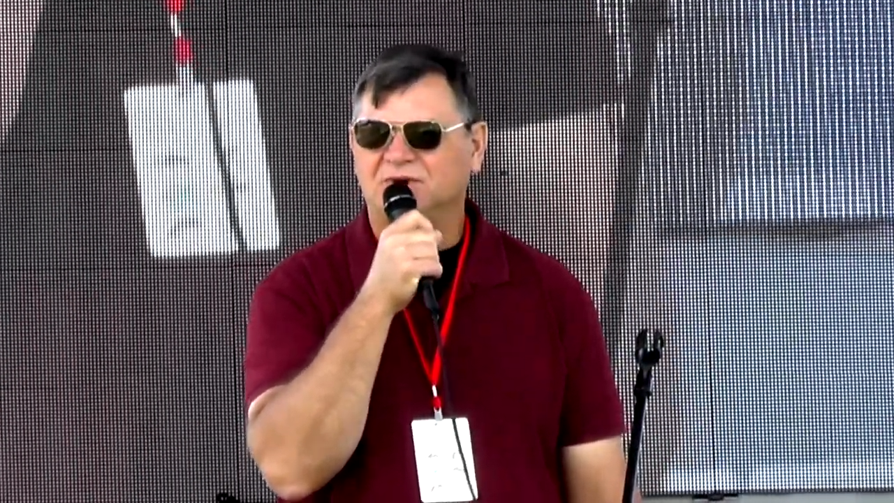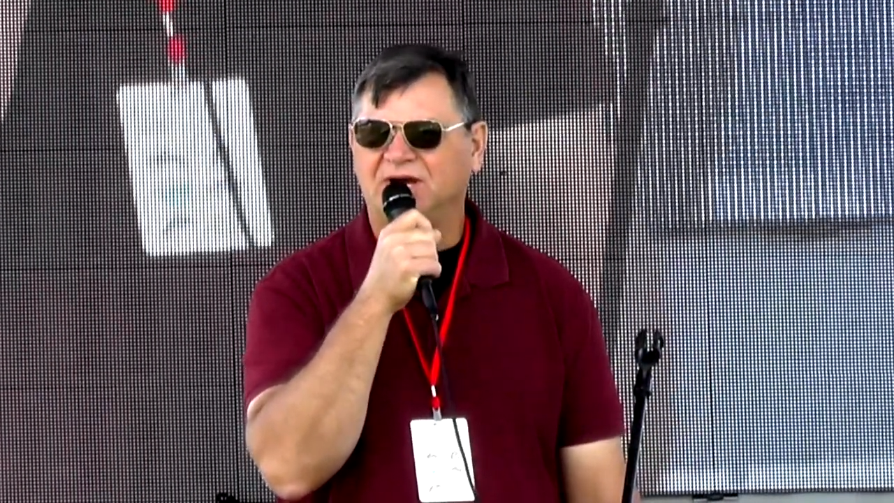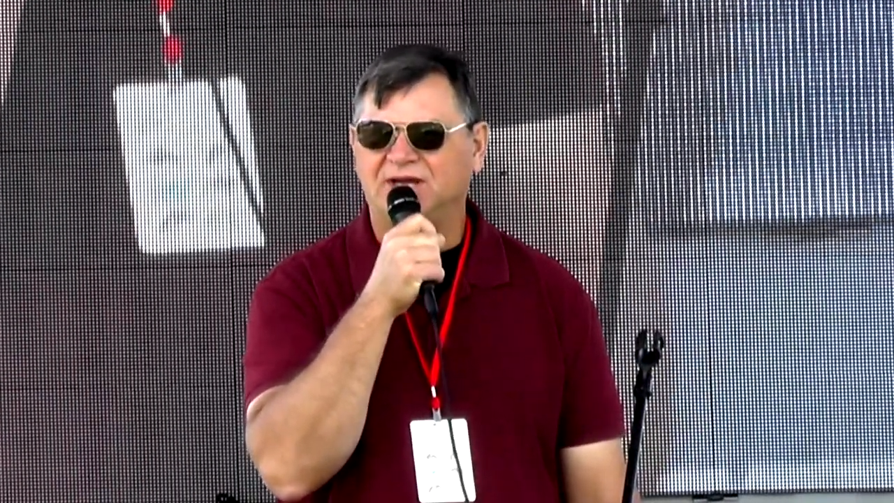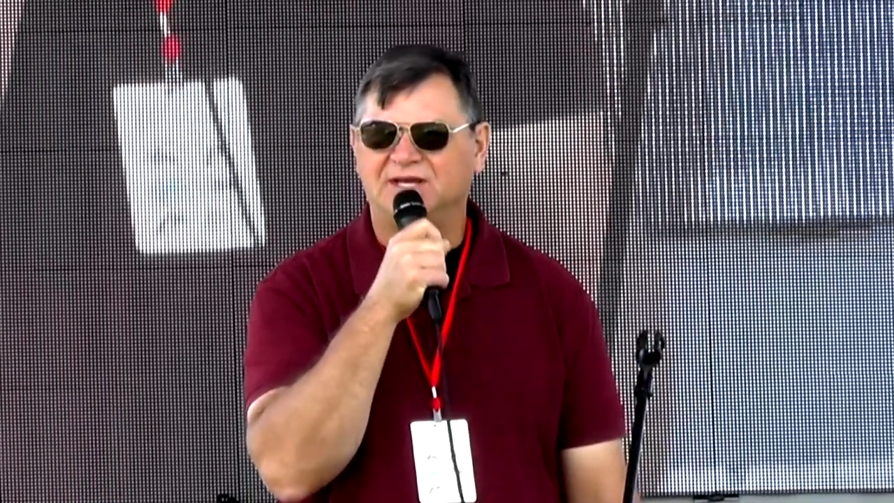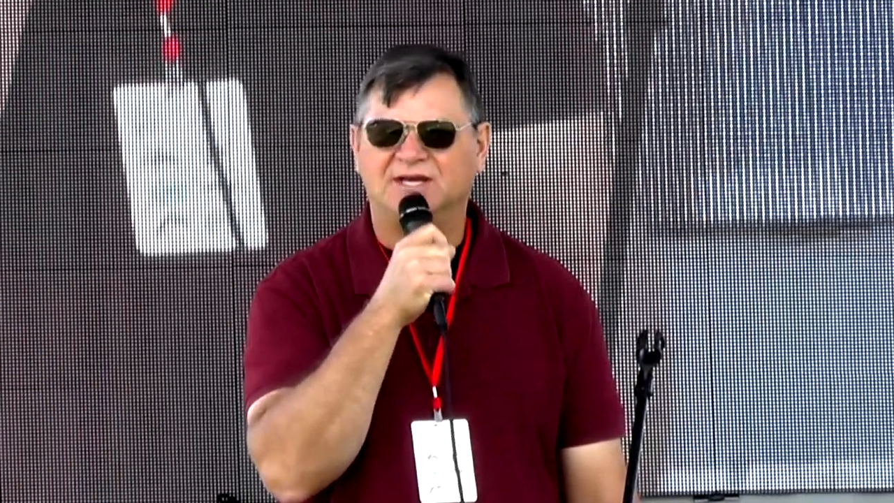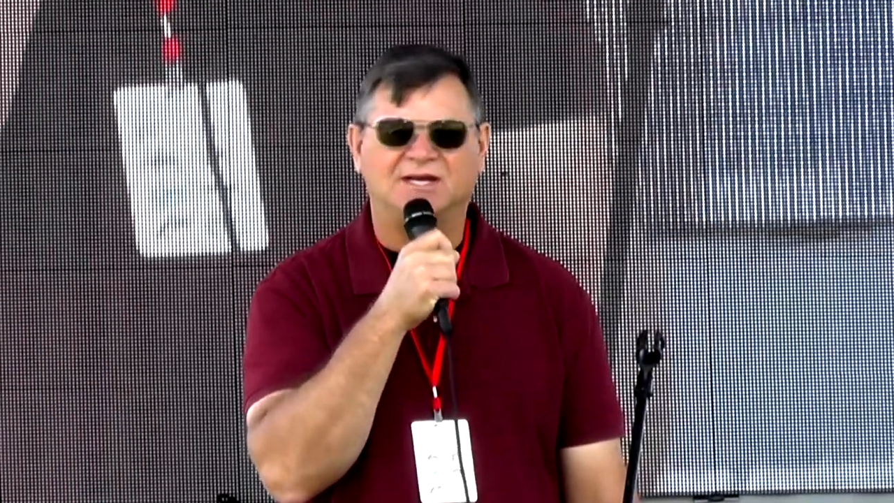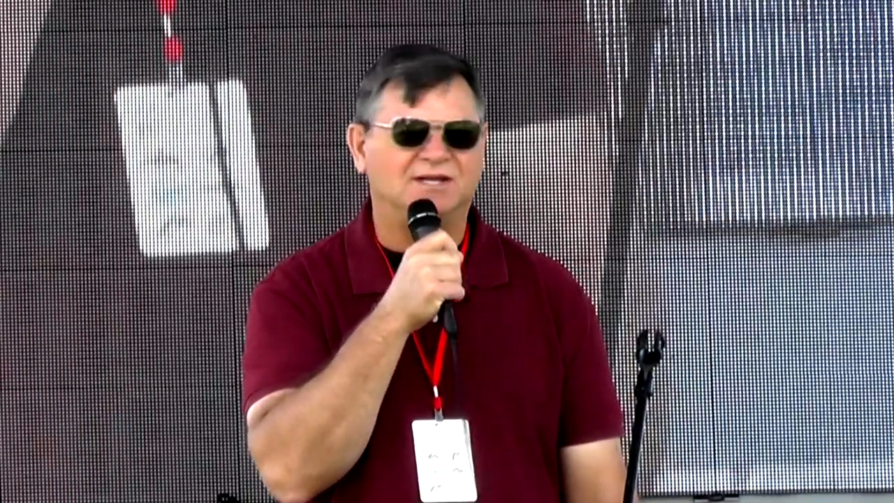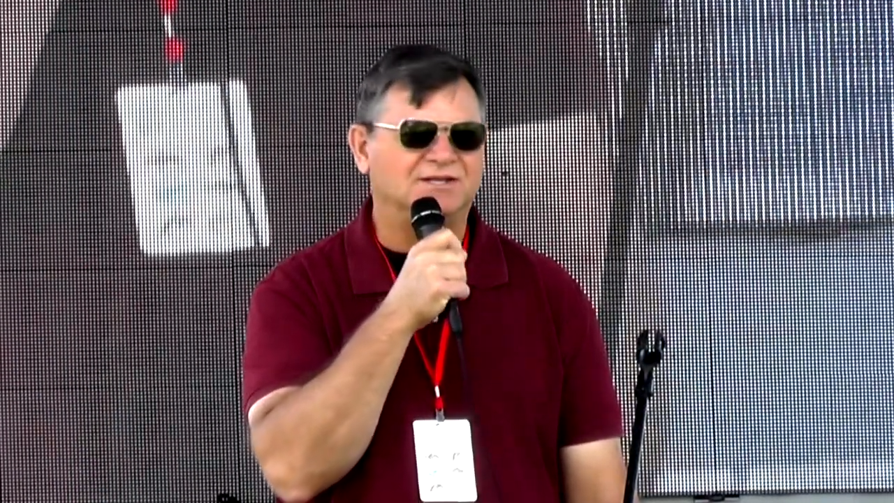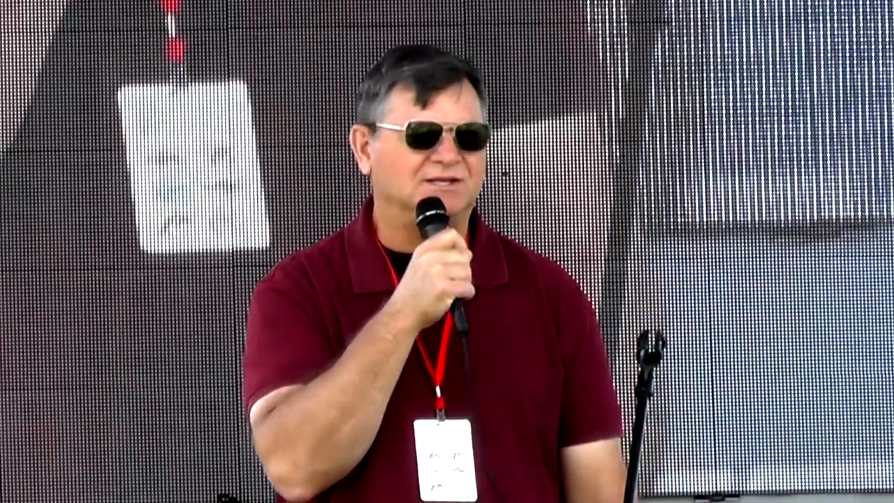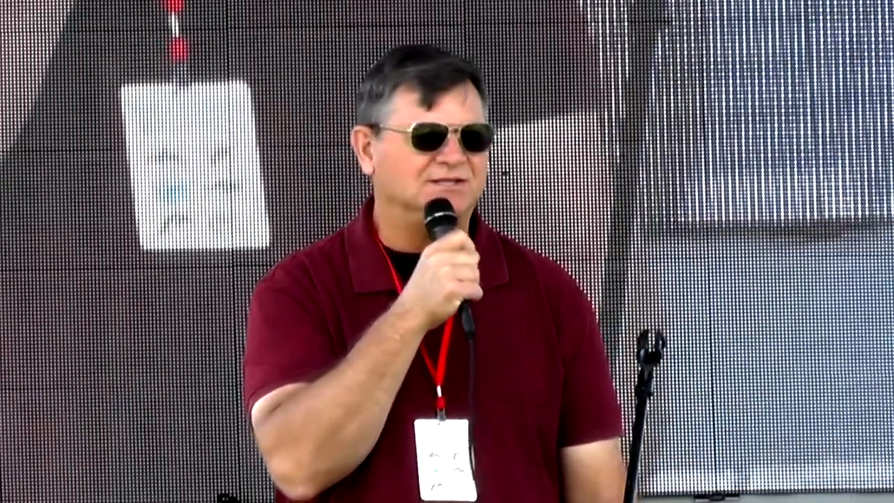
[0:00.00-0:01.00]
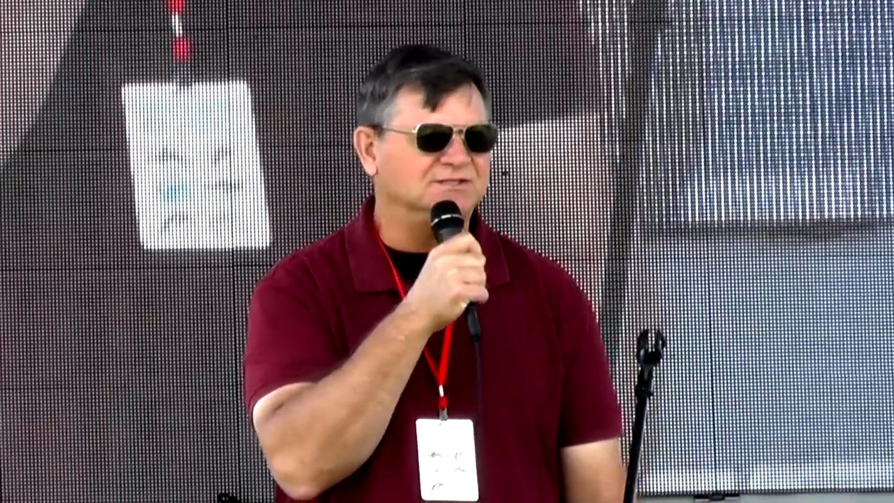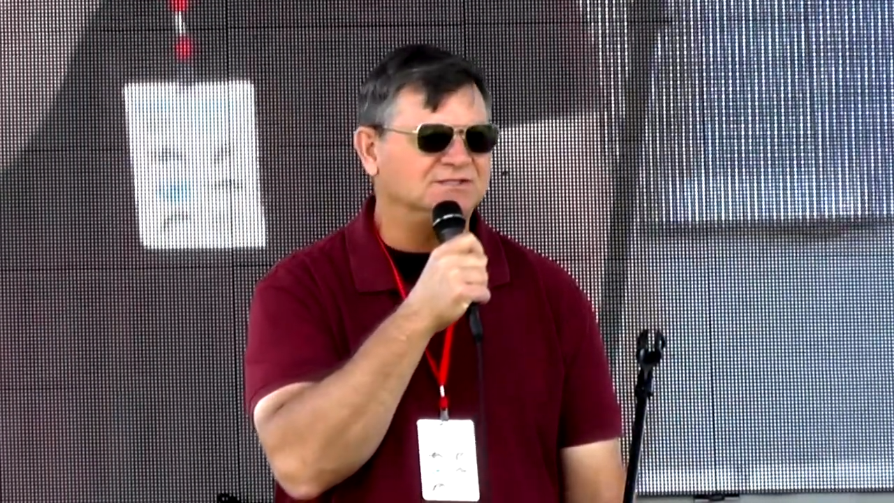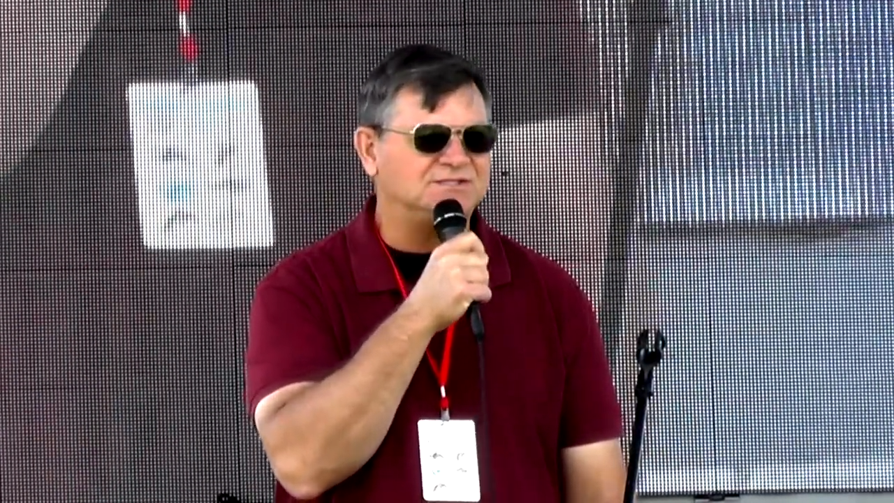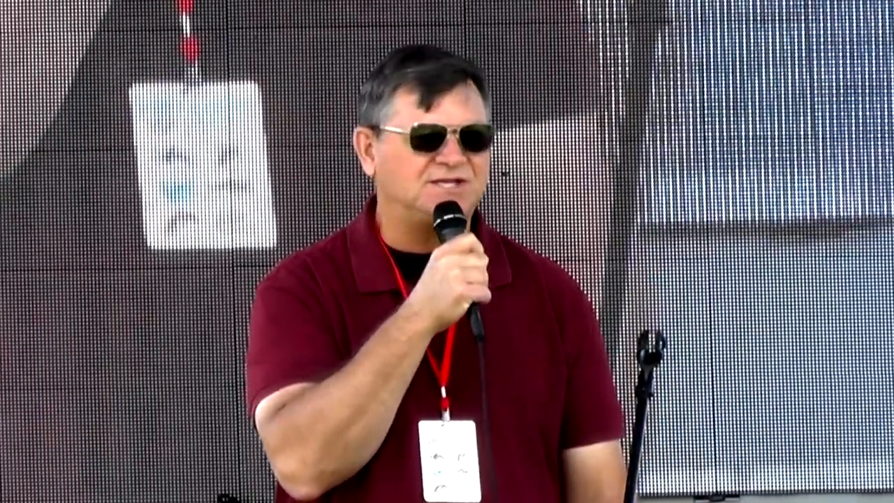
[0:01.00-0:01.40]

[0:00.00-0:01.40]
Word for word: by uh, the